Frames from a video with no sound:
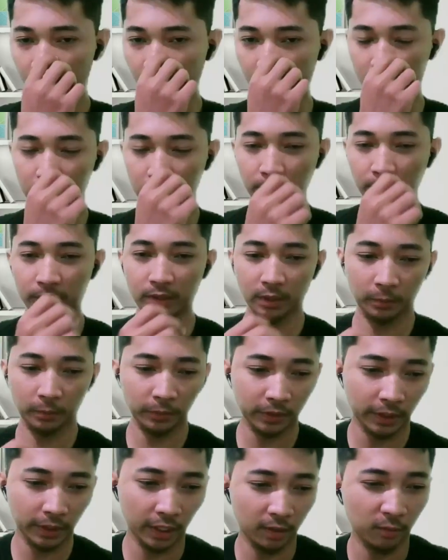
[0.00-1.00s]
especially with
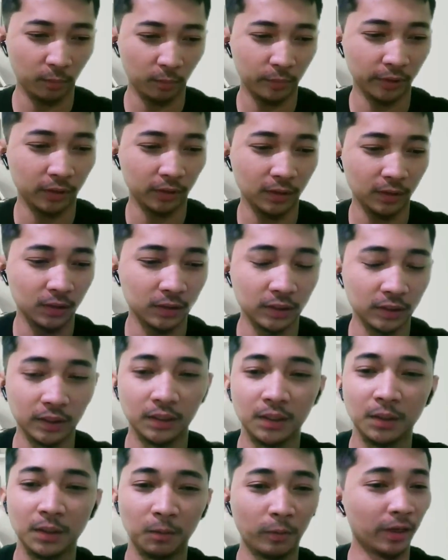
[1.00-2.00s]
the help of technology.
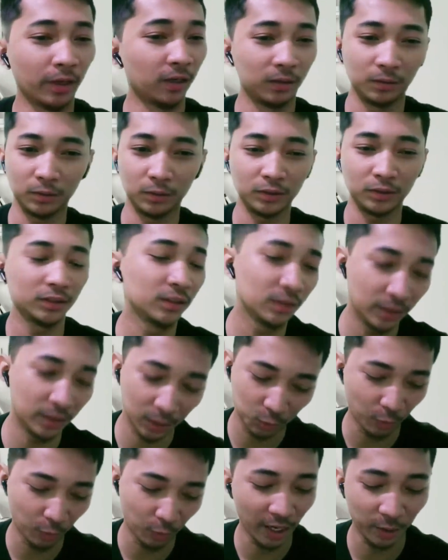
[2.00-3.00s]
Well, that's
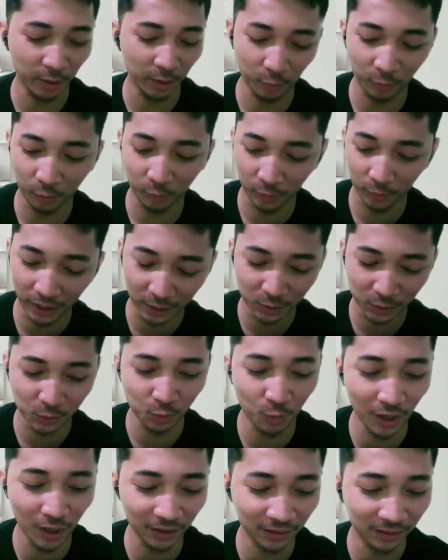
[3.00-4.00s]

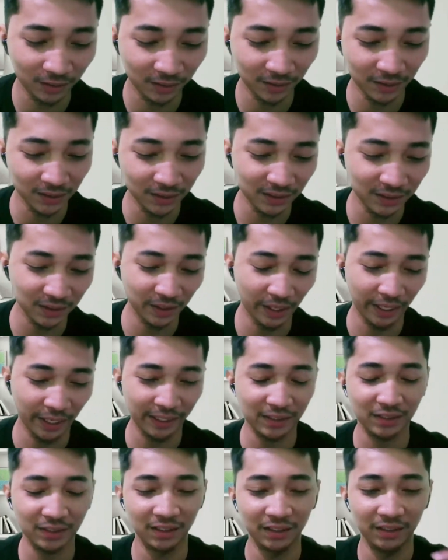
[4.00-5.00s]
what is
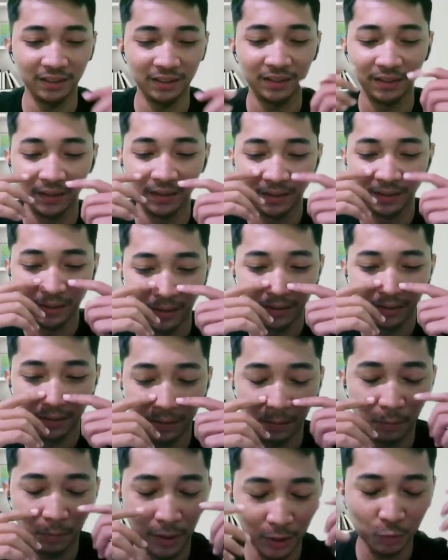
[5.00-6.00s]
actually.
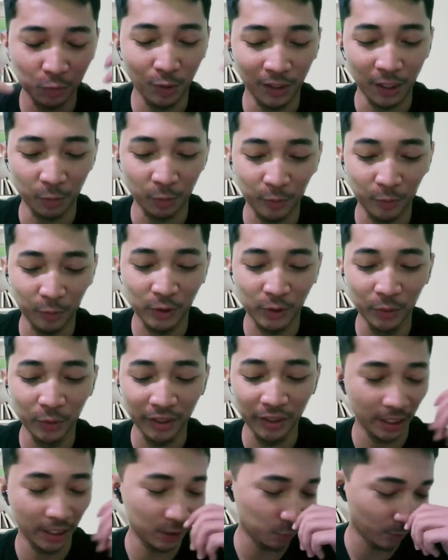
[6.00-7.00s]
Oh, that's what are we doing?
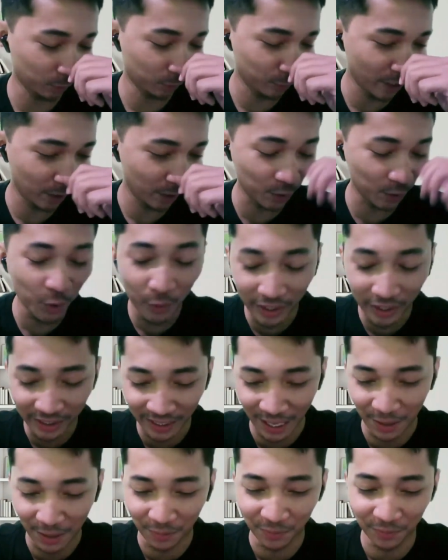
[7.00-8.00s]
That's what we are doing
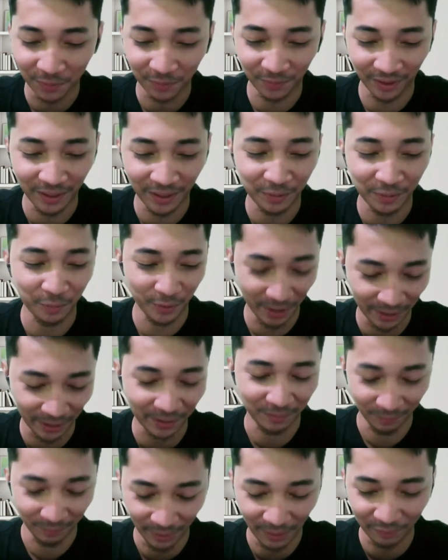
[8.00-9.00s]
now, right? We are
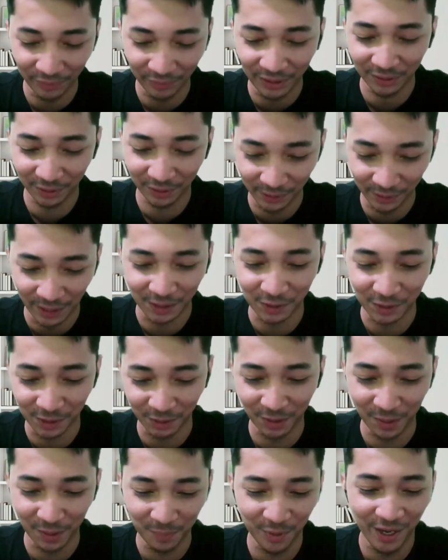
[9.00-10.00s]
having international
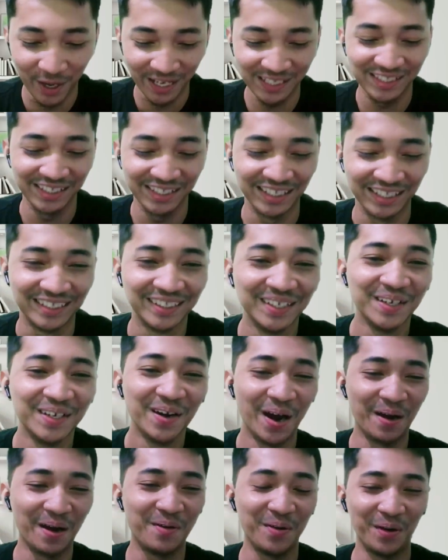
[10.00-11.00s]
collaboration.
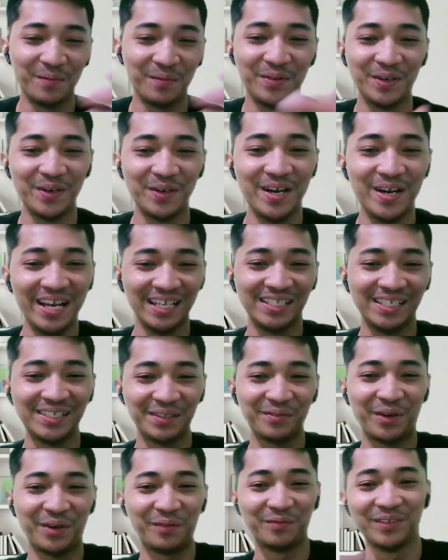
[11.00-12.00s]
I'm from Indonesia,
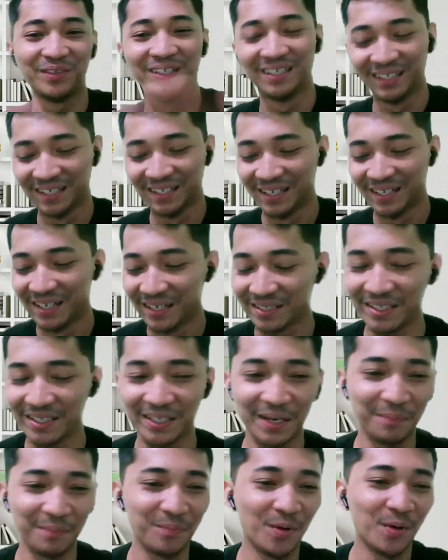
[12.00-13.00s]
from
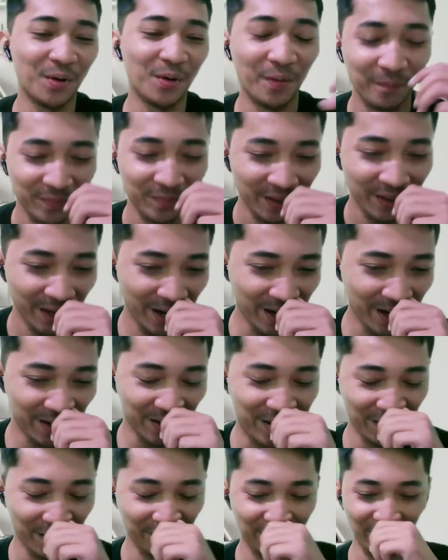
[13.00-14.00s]
Singapore,
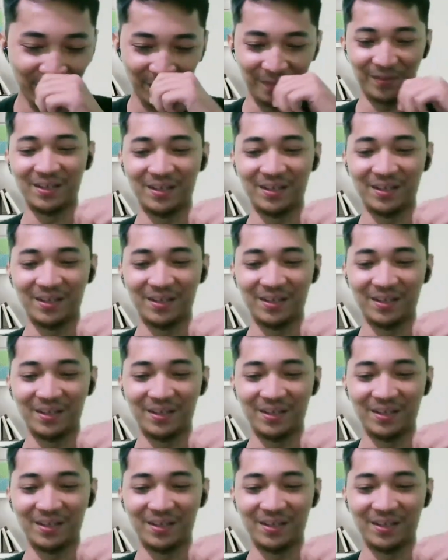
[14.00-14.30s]
and you from